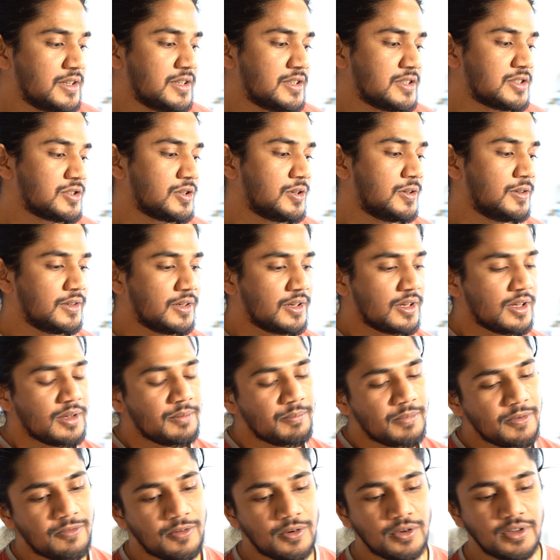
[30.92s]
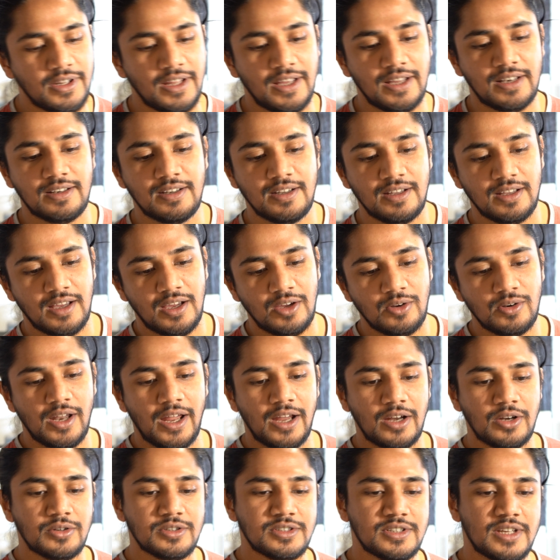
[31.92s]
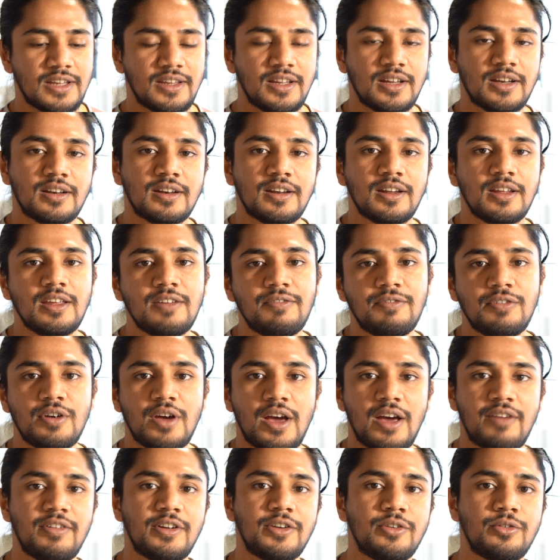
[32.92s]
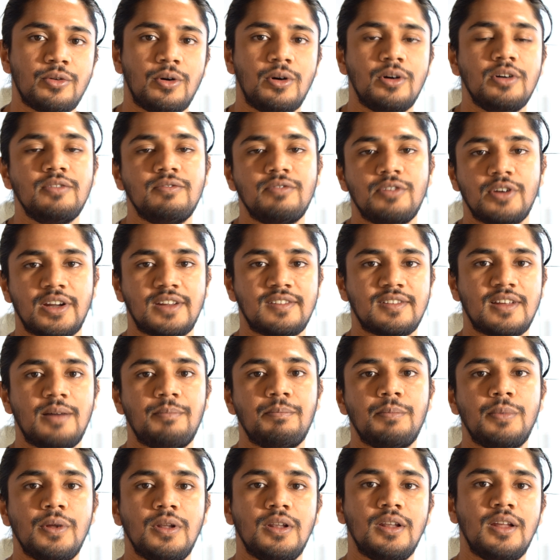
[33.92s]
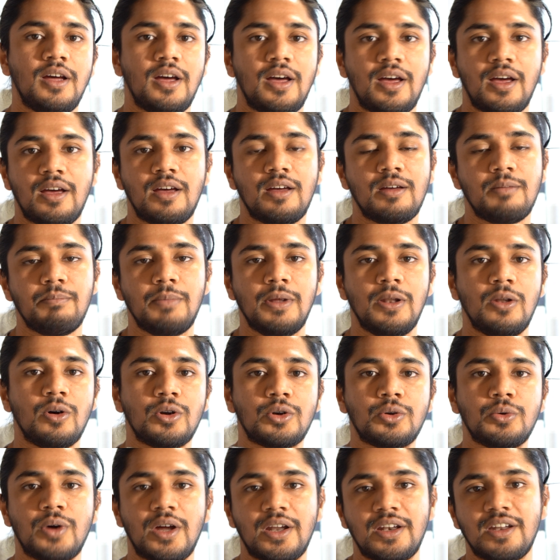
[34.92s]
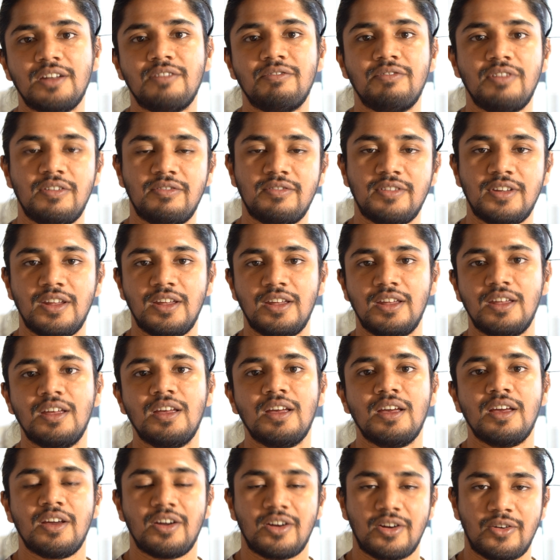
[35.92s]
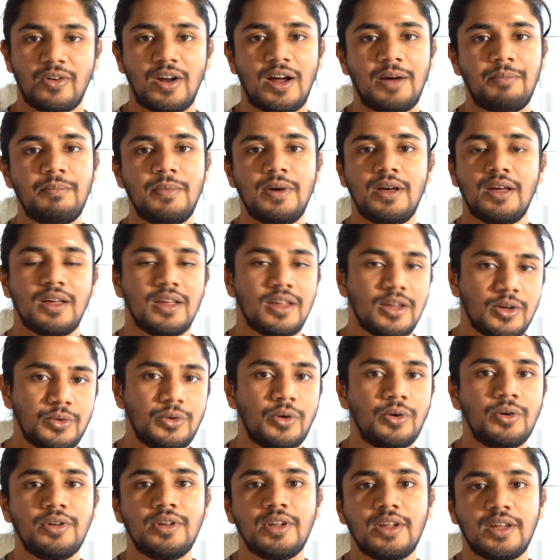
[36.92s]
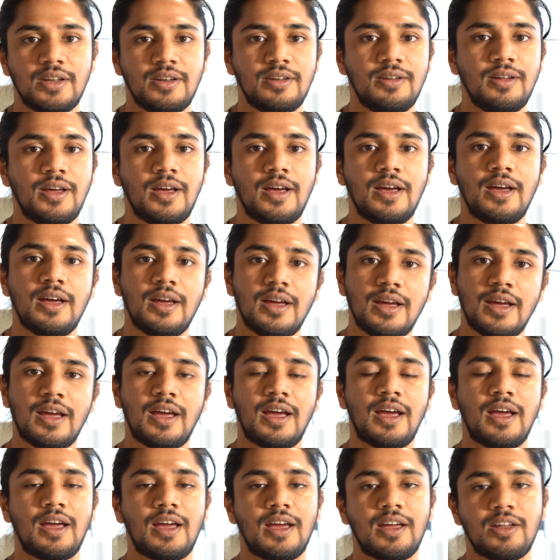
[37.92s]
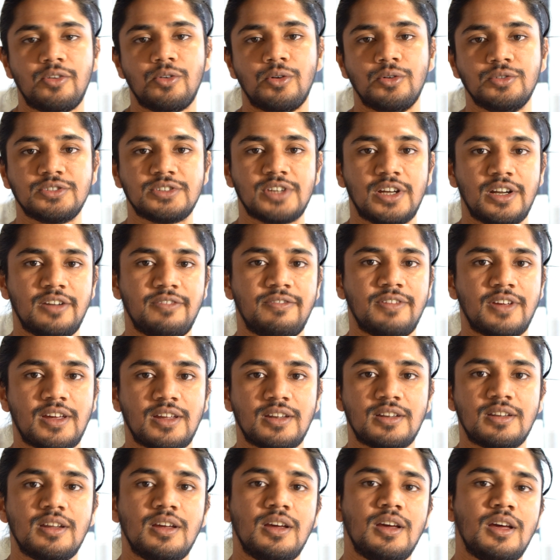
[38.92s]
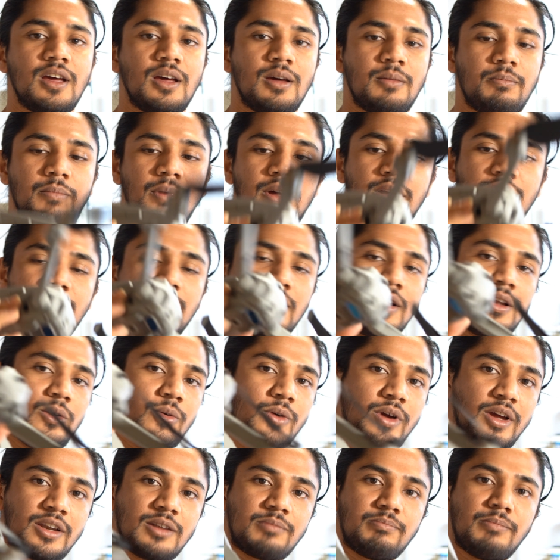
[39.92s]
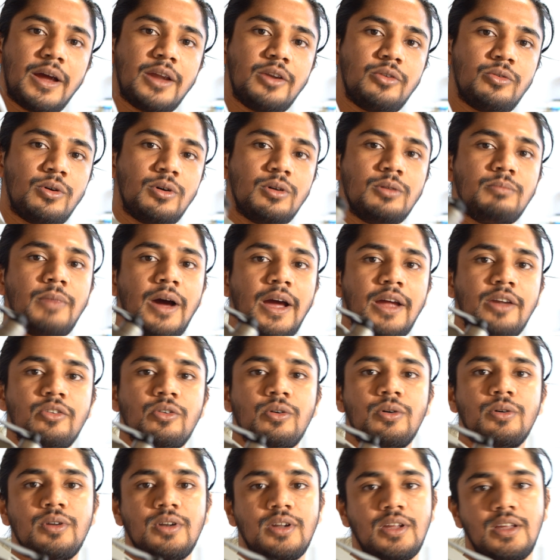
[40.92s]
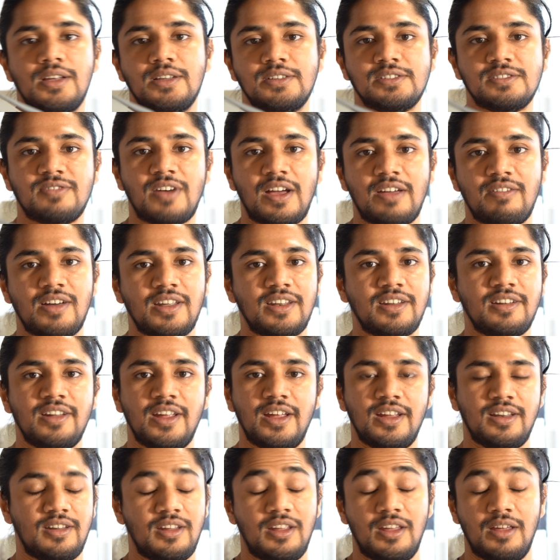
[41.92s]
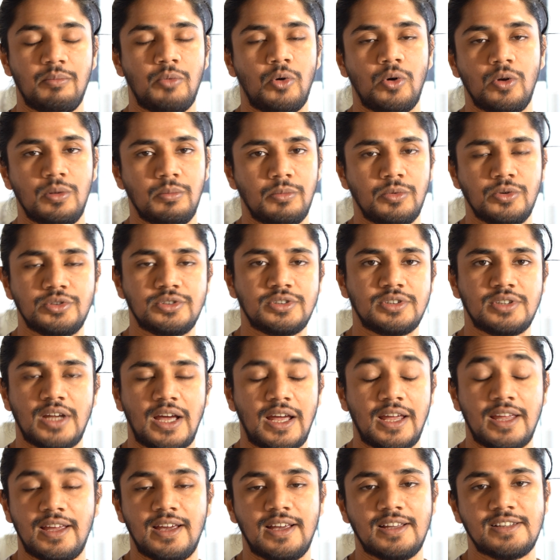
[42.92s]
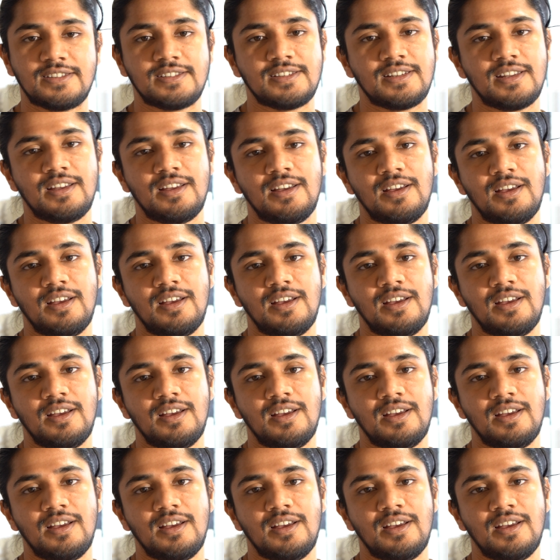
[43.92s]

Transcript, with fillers: So before that, I would like to say that if you have a drone, for example, below 250 gram, you don't need a drone certificate. But look at my drone. My drone is 580 almost, I guess.